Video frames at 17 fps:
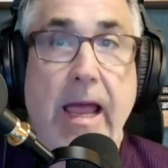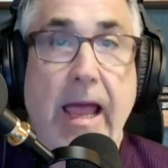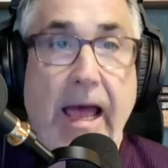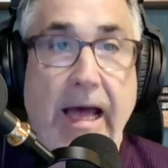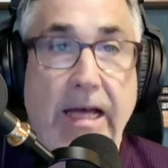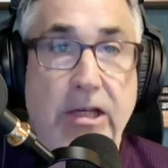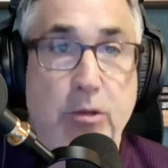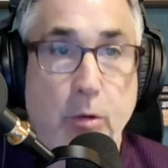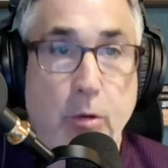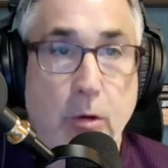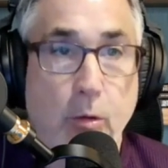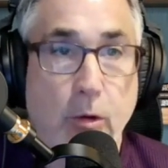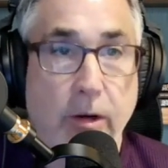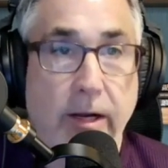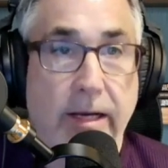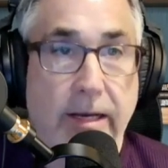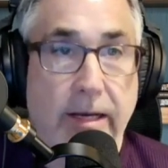as we're
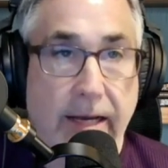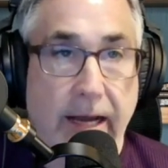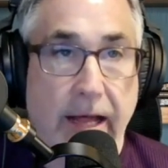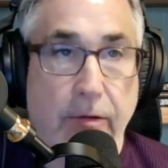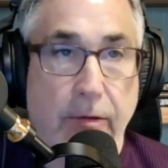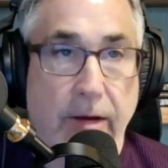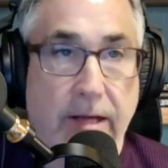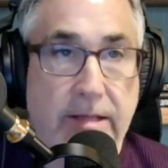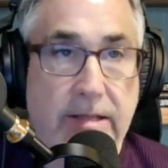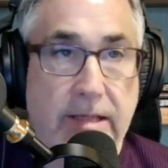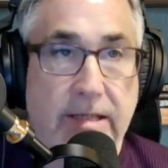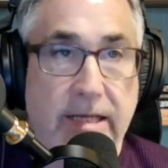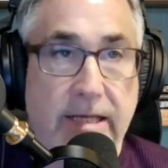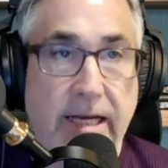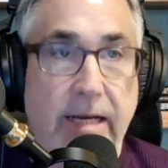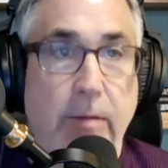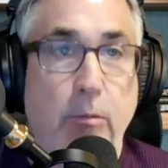working together as a
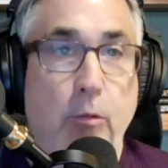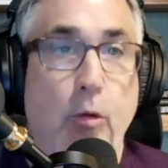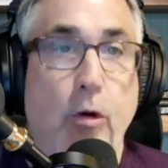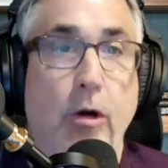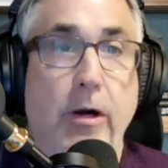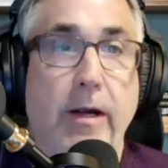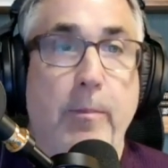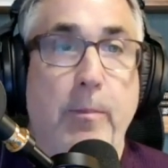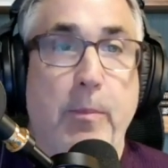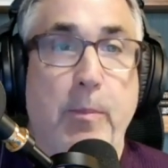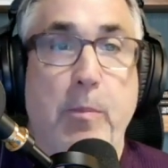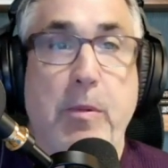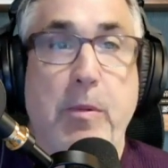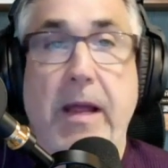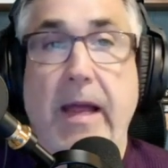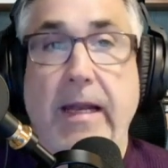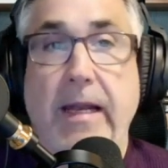team, we're
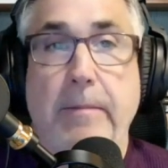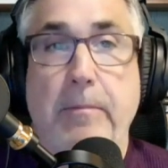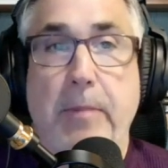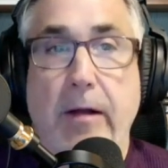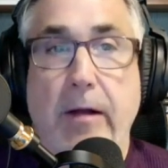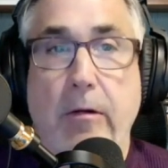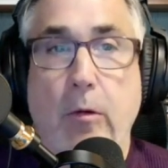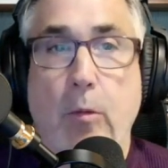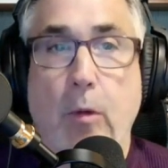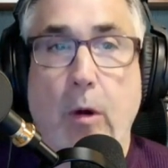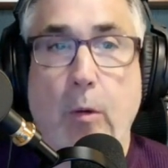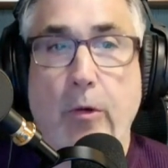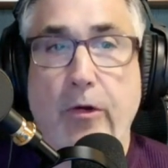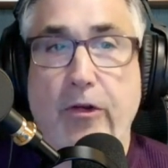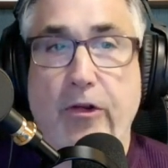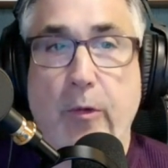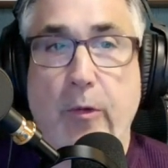getting better at what
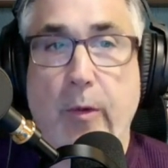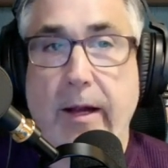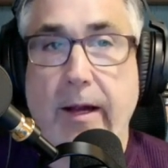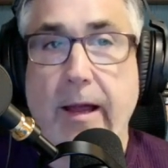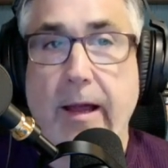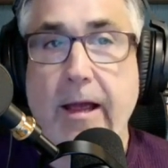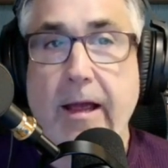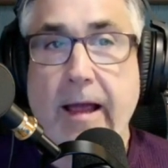we're doing.